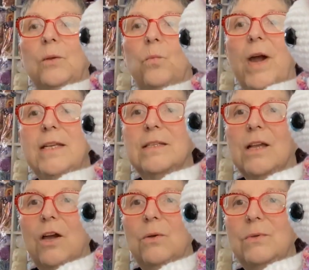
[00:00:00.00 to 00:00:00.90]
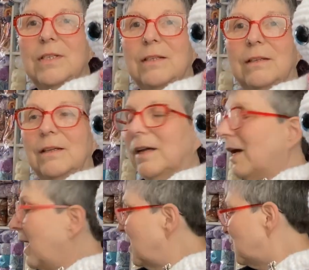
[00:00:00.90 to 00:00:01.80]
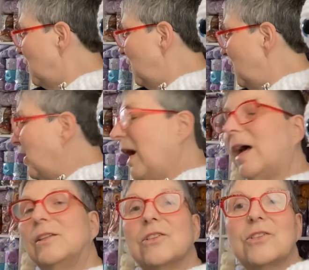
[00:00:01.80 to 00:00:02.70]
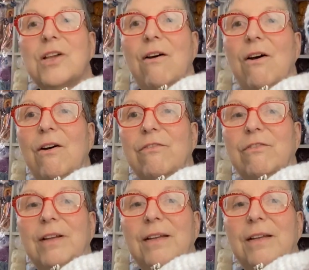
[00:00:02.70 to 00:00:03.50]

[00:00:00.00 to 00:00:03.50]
and waistcoat as her hat and scarf.